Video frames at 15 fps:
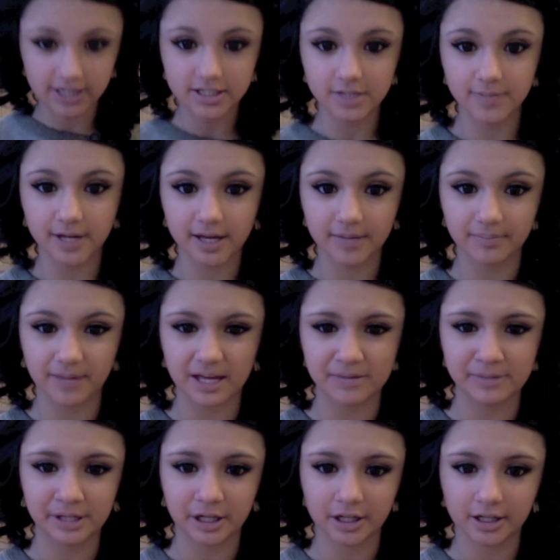to make, make me
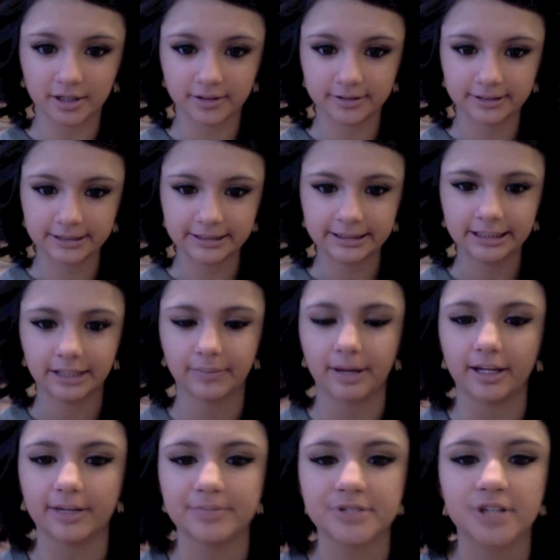look, my
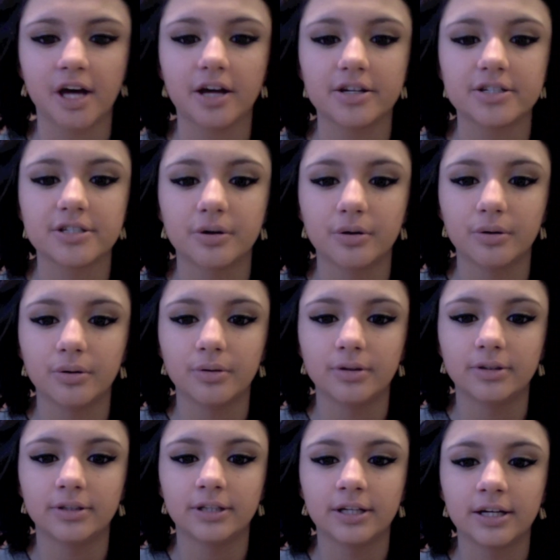lips not so,
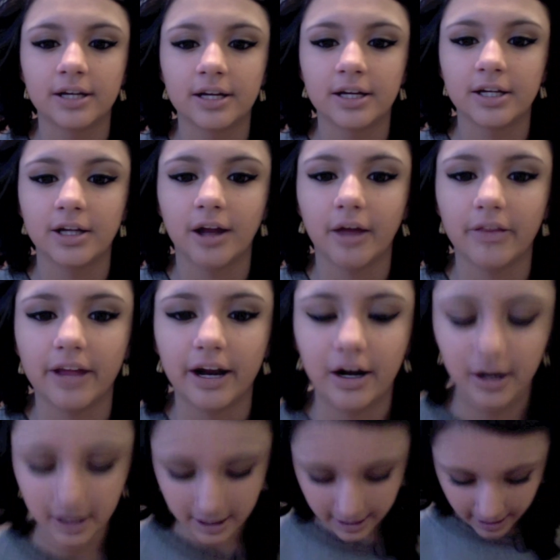not
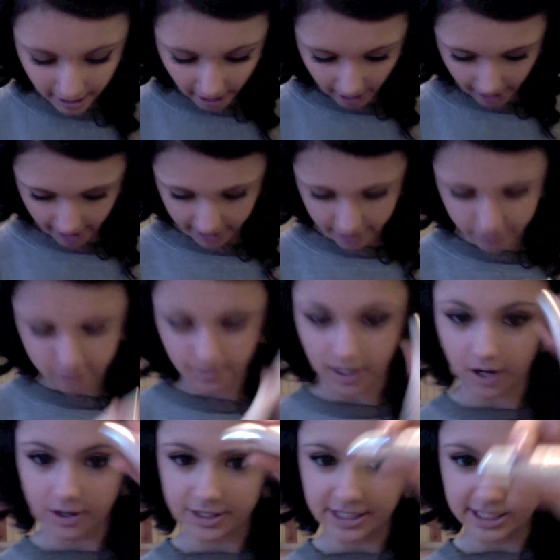there, I use my
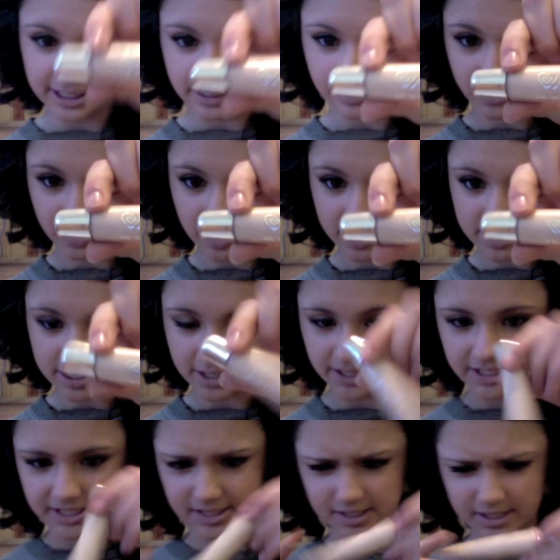Ardene lip gloss, and
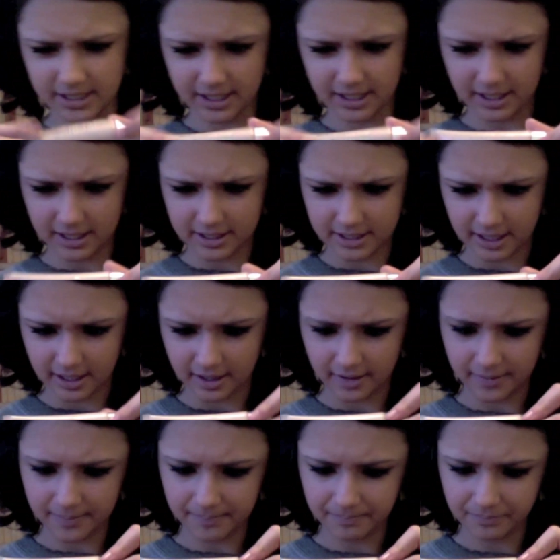this is
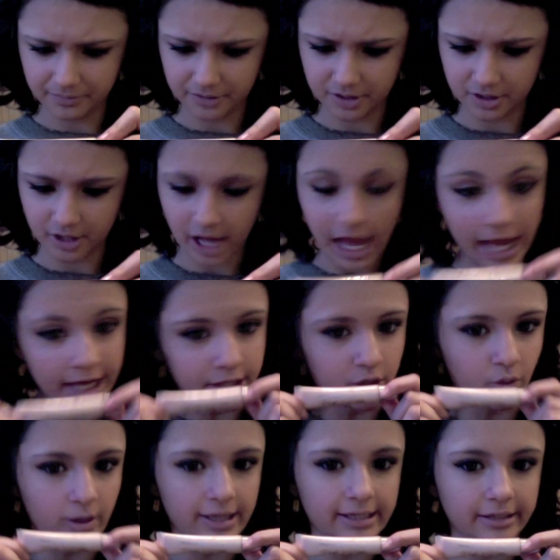in
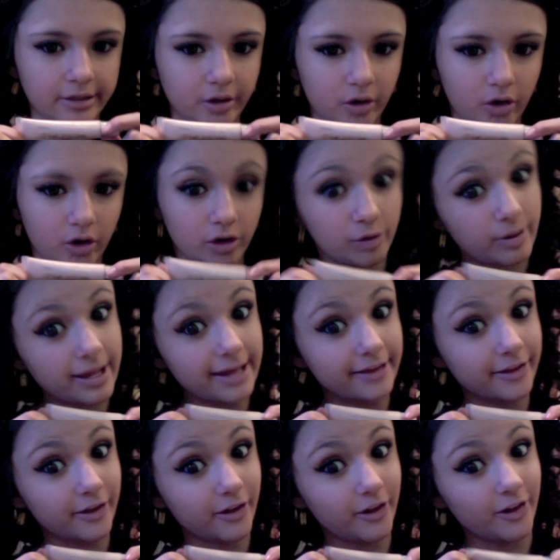Twinkle
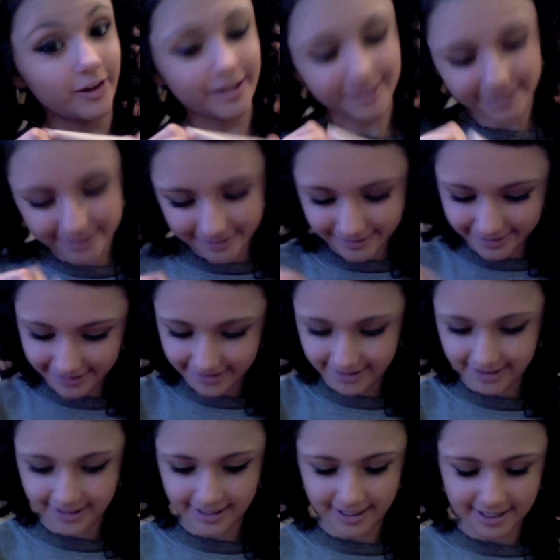Twinkle.
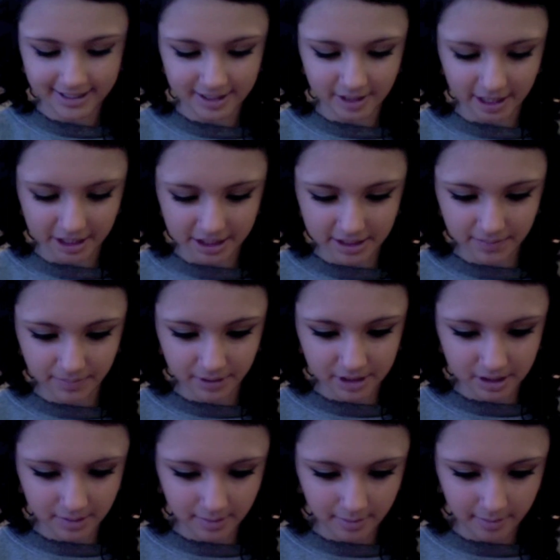So I just put
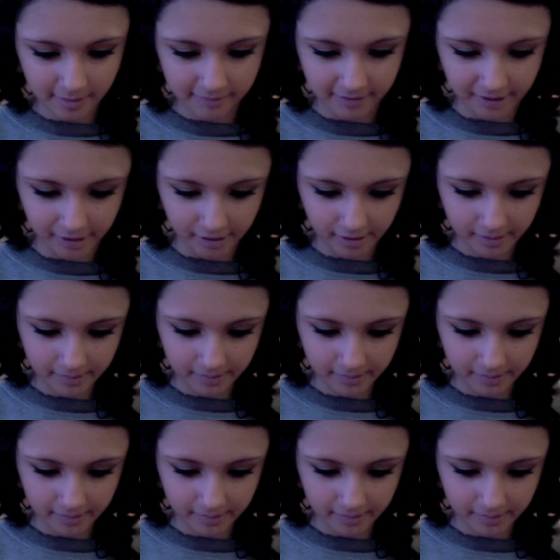some on my finger,